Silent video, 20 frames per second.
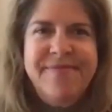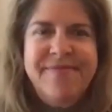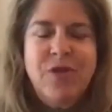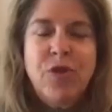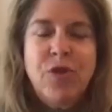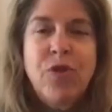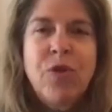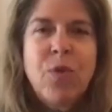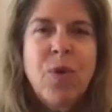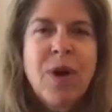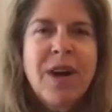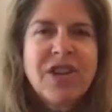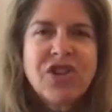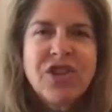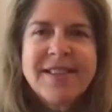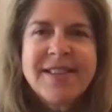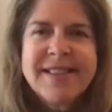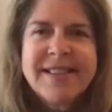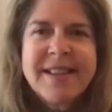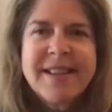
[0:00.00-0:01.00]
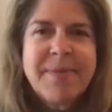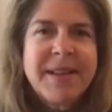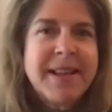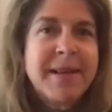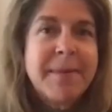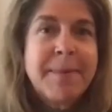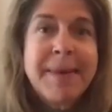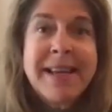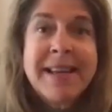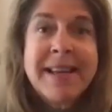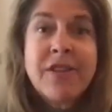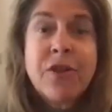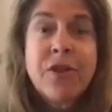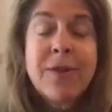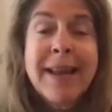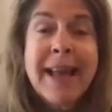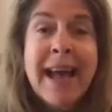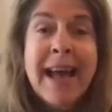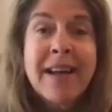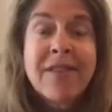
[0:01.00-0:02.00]
or you're watching something that makes you
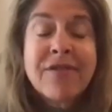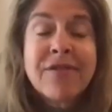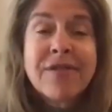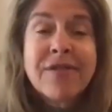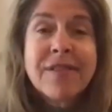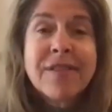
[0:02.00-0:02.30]
laugh.